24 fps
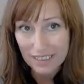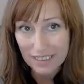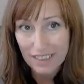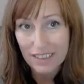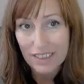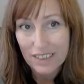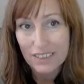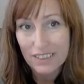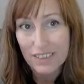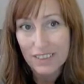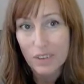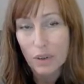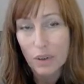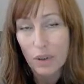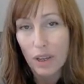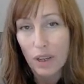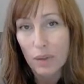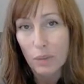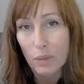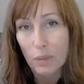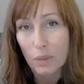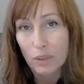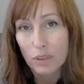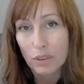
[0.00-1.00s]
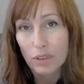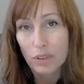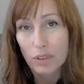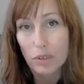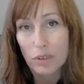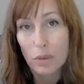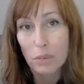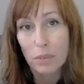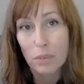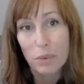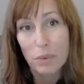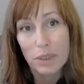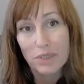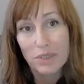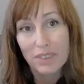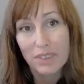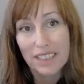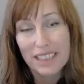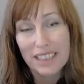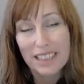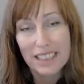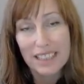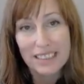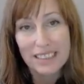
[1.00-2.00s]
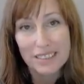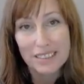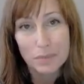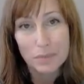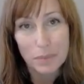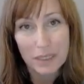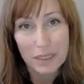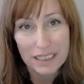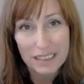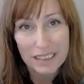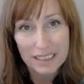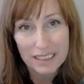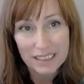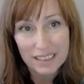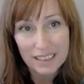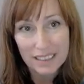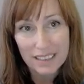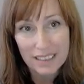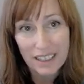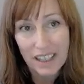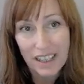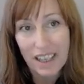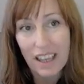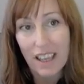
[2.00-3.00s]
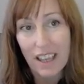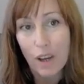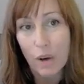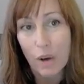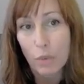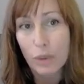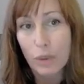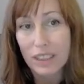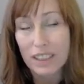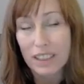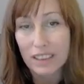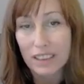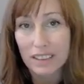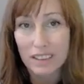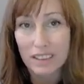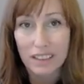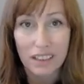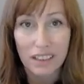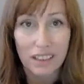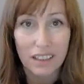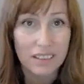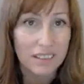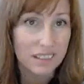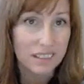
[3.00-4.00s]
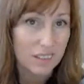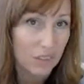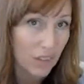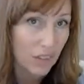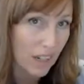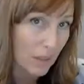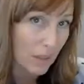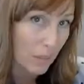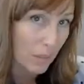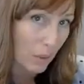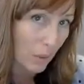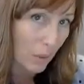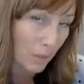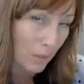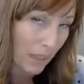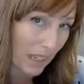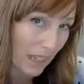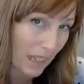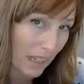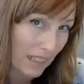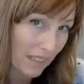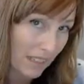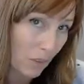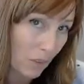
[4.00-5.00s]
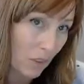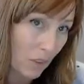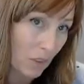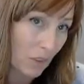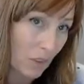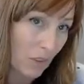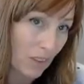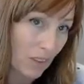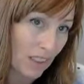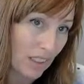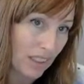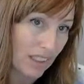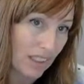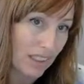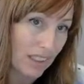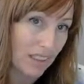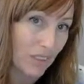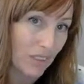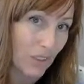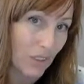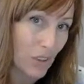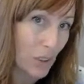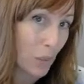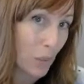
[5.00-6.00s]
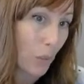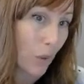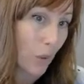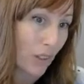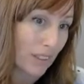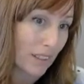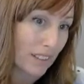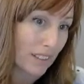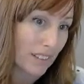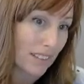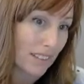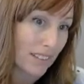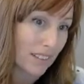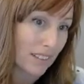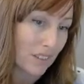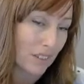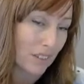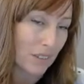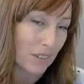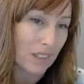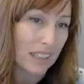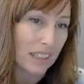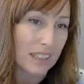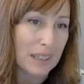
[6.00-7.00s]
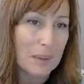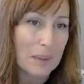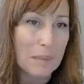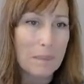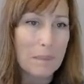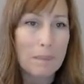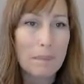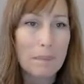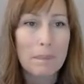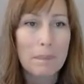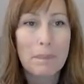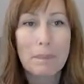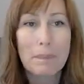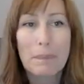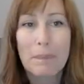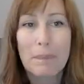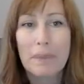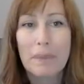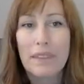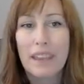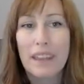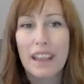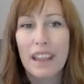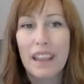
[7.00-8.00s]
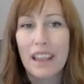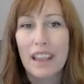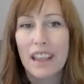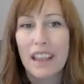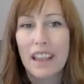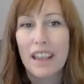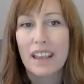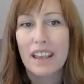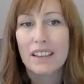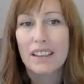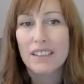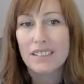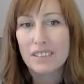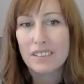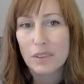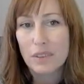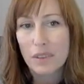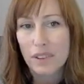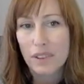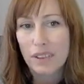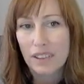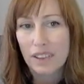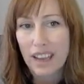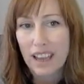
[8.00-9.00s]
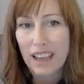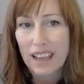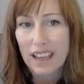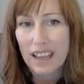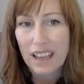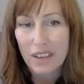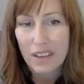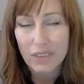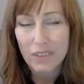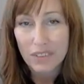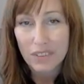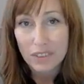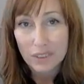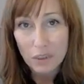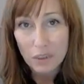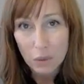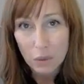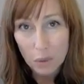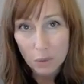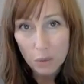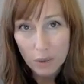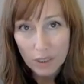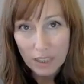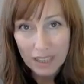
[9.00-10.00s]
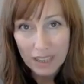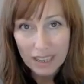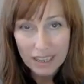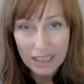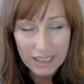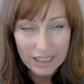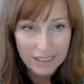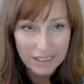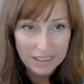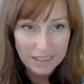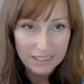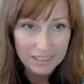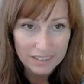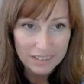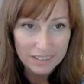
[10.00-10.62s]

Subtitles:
So I want to briefly explain how we can describe our pain using these 4 words, okay? Sore. I have a sore head.